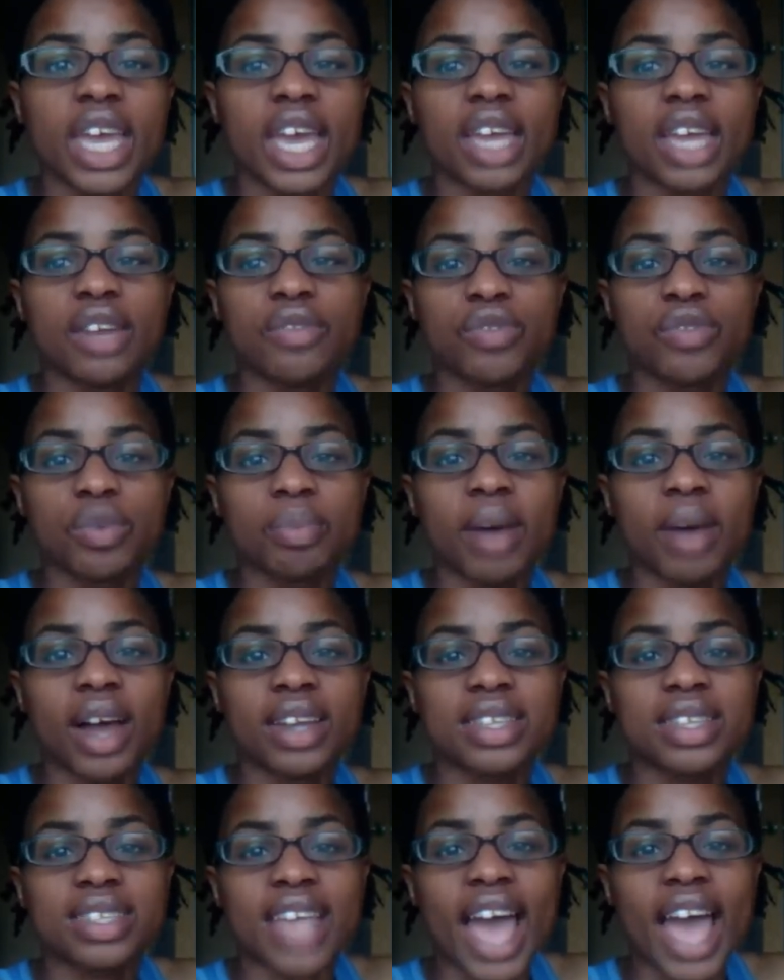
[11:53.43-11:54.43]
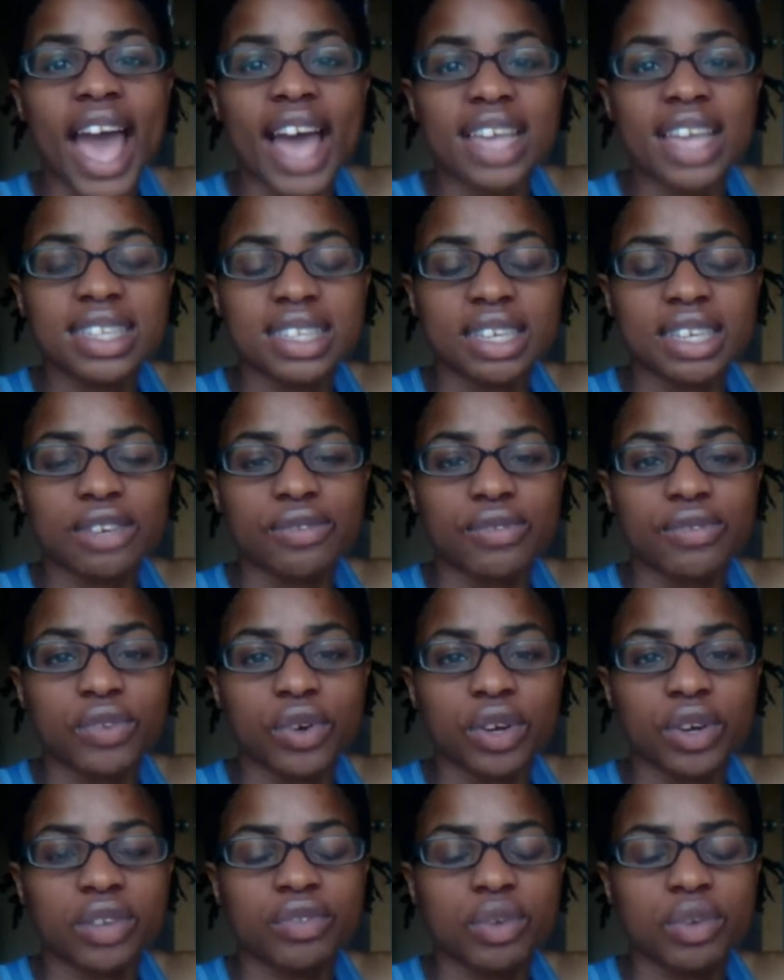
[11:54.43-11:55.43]
And if your body's asking
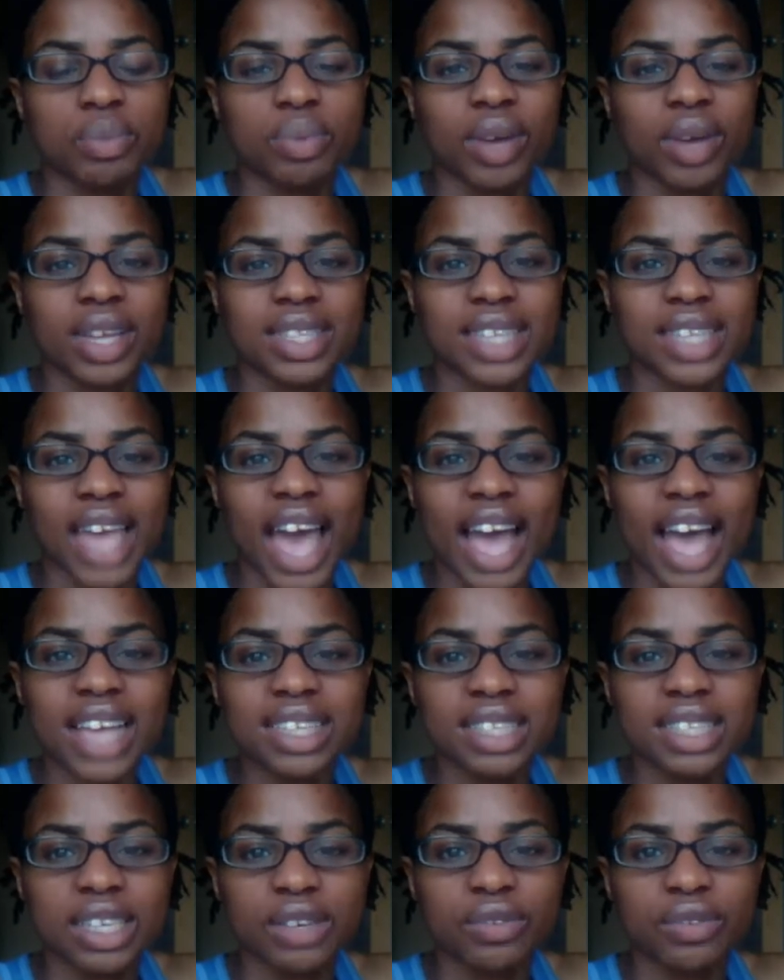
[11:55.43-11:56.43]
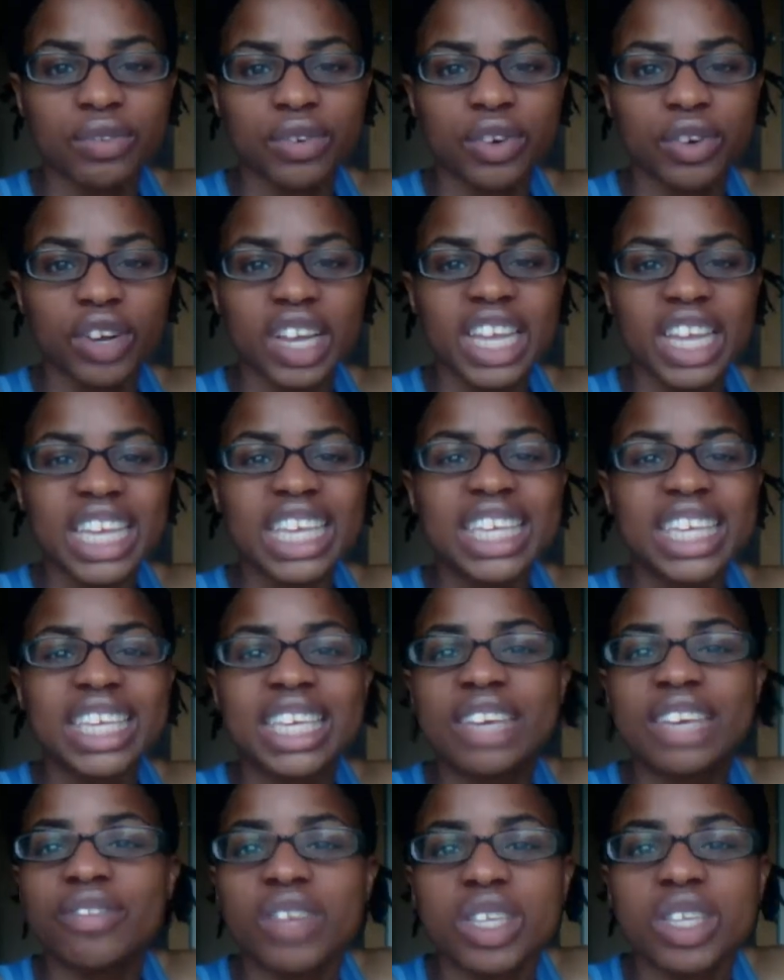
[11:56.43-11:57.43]
for it, if your brain's asking for it,
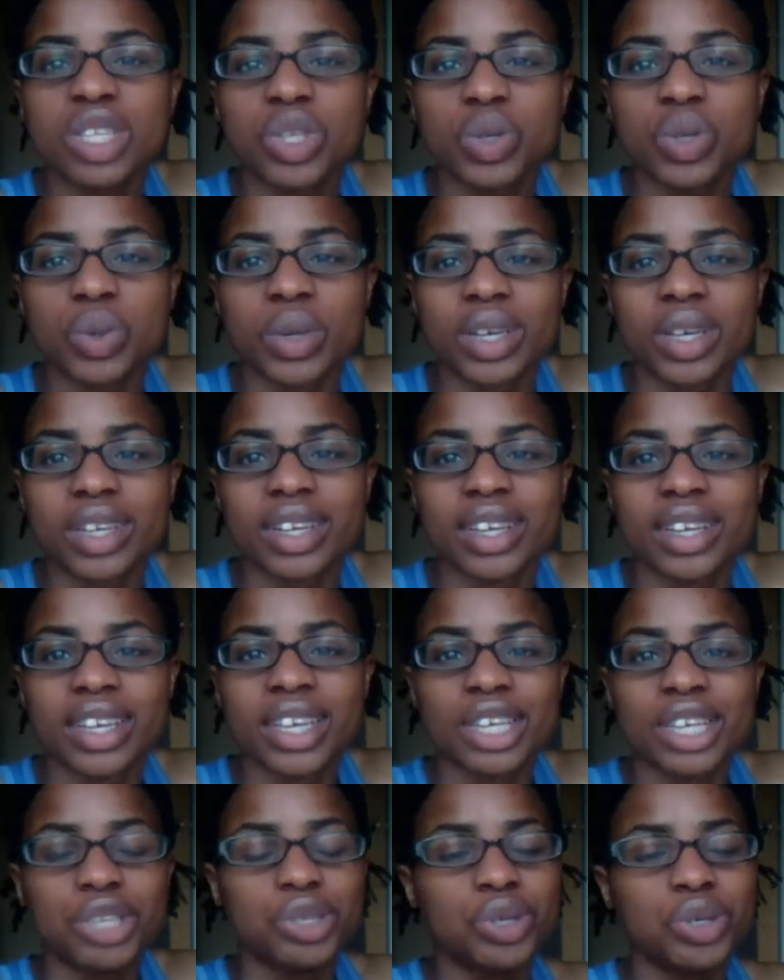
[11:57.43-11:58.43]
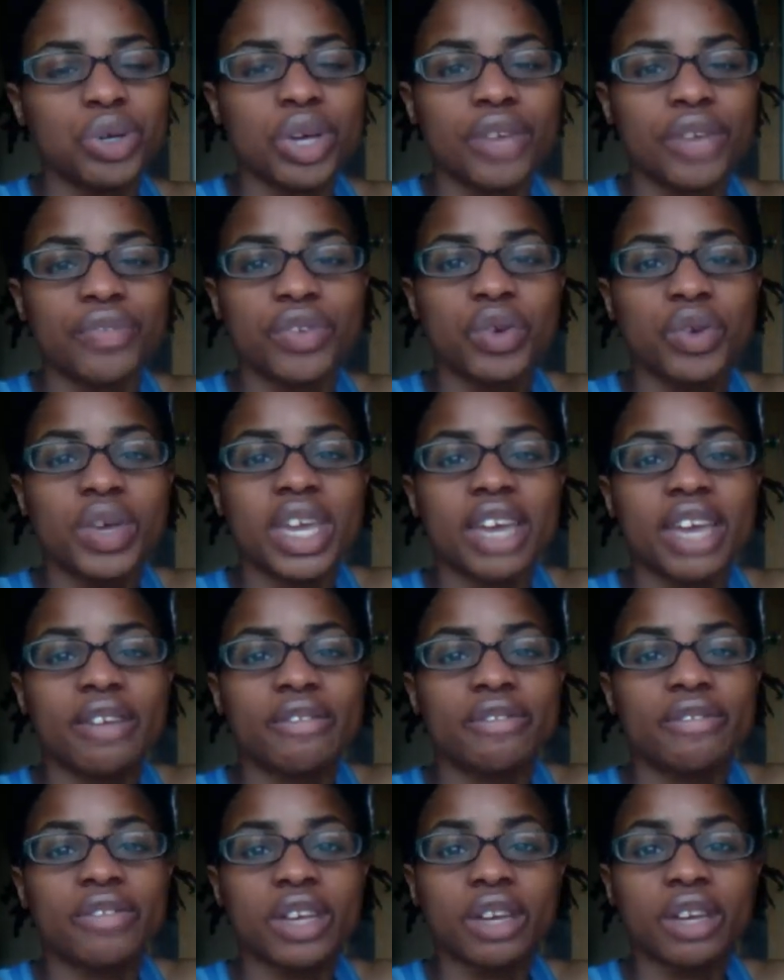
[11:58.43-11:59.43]
give it to it. If you can't
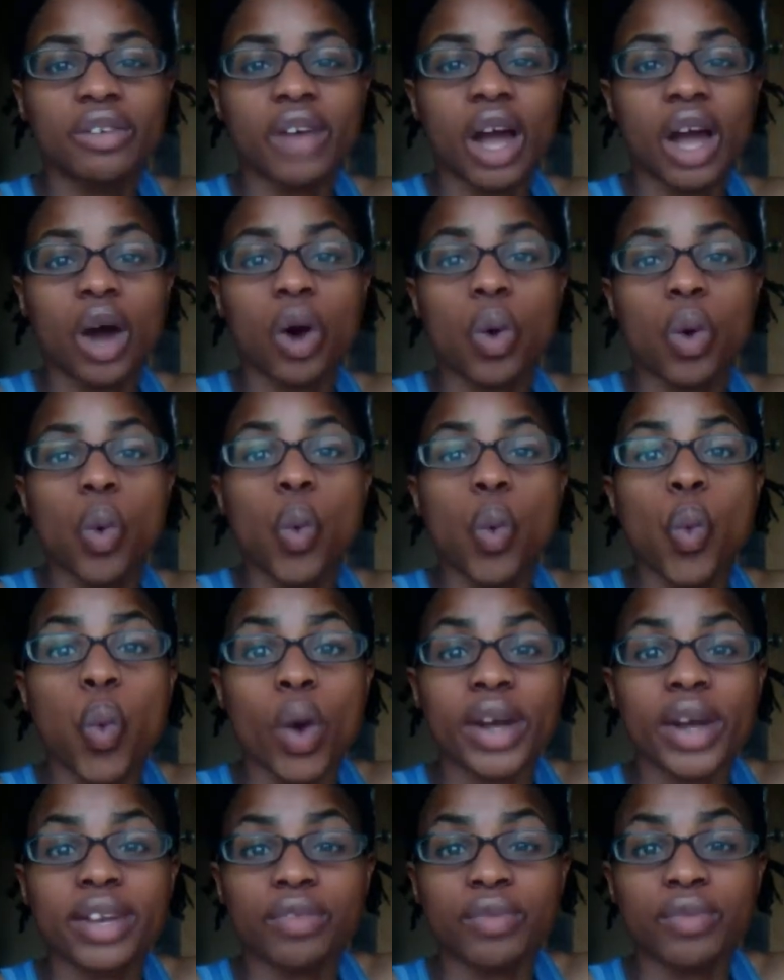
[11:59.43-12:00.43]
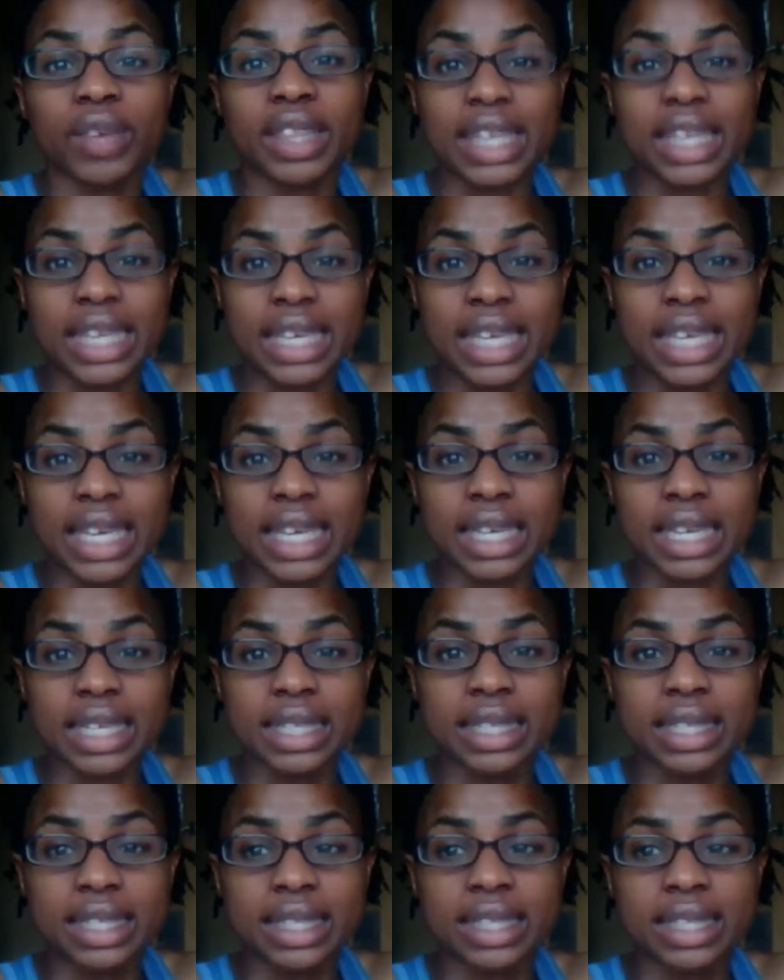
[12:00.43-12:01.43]
figure out what it really
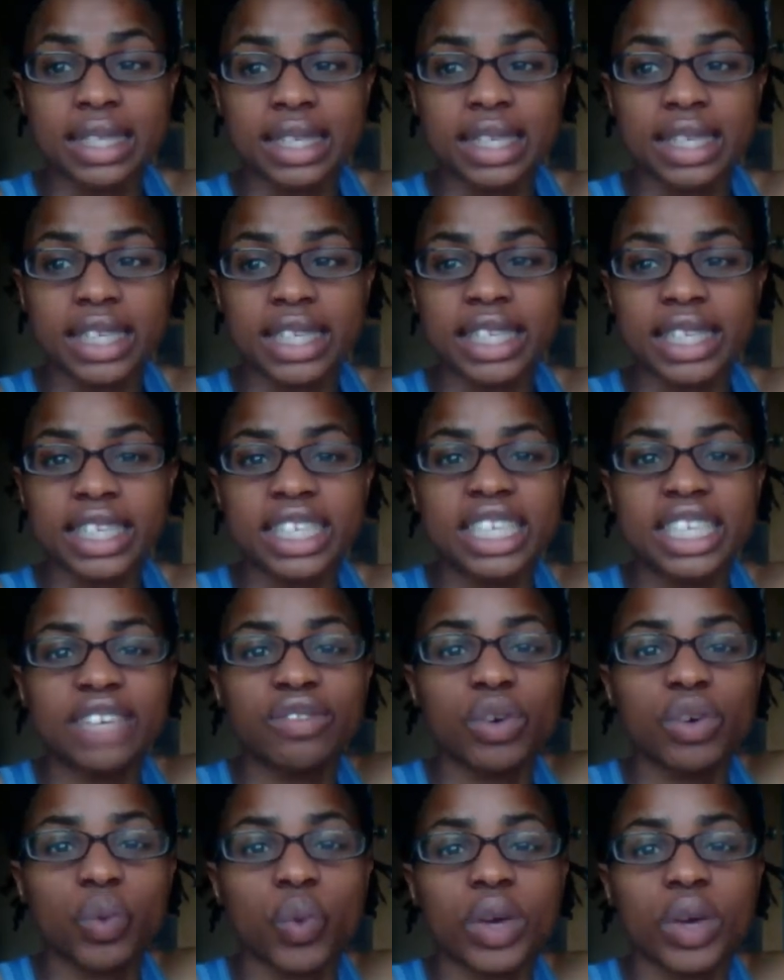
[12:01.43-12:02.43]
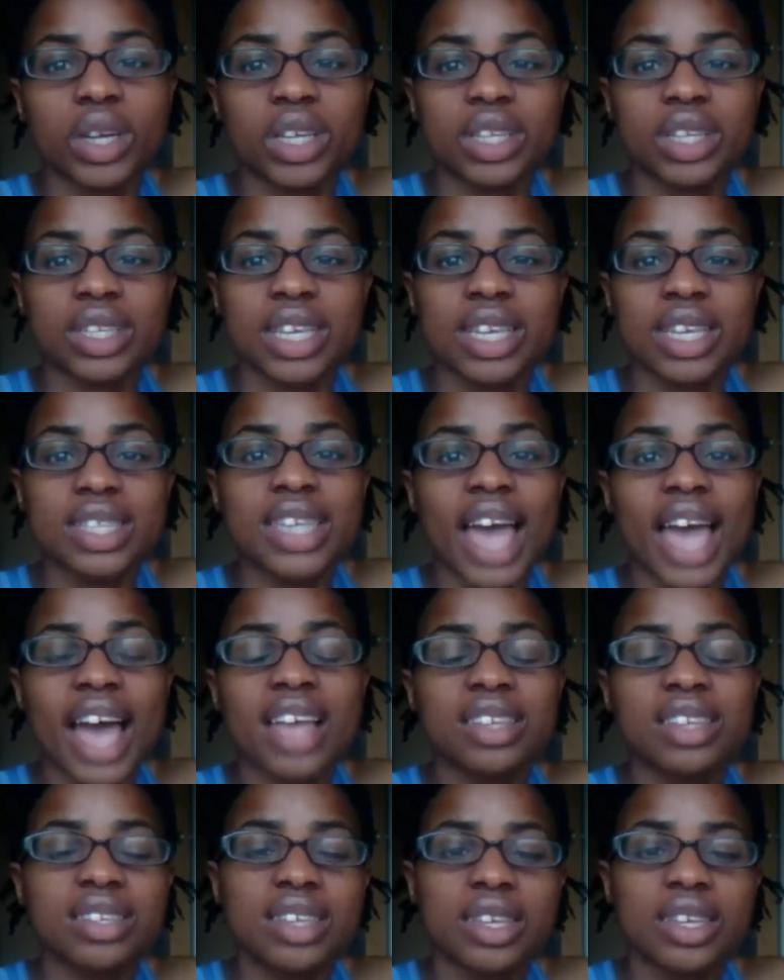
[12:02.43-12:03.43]
needs, give it what it's
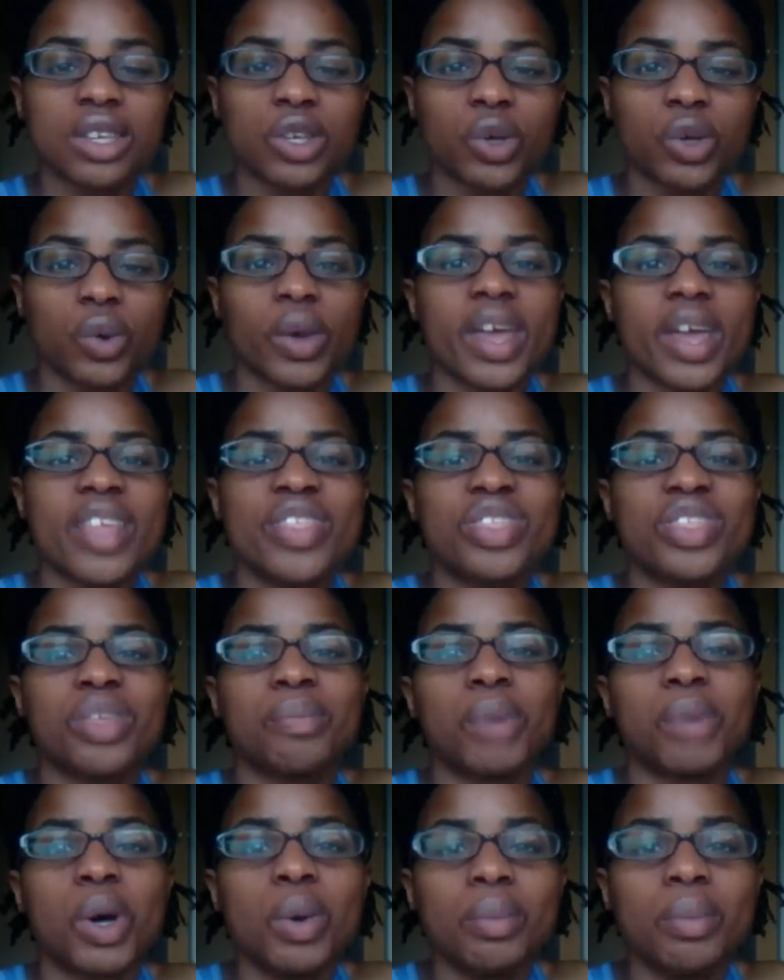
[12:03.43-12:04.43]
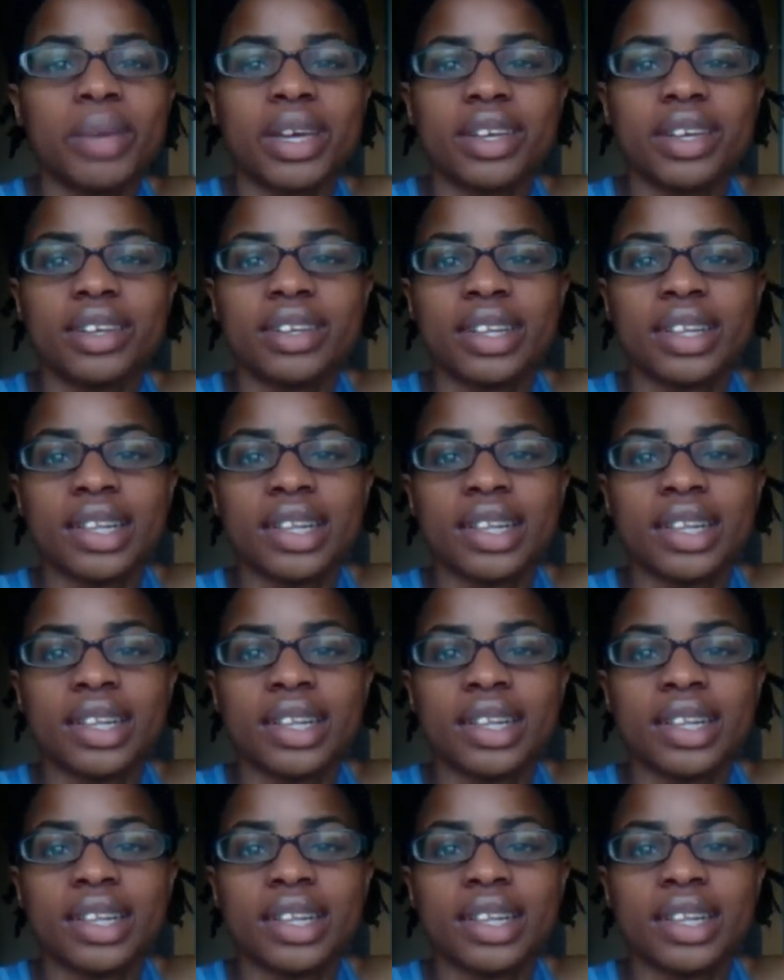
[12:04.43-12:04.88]
asking you in the moment.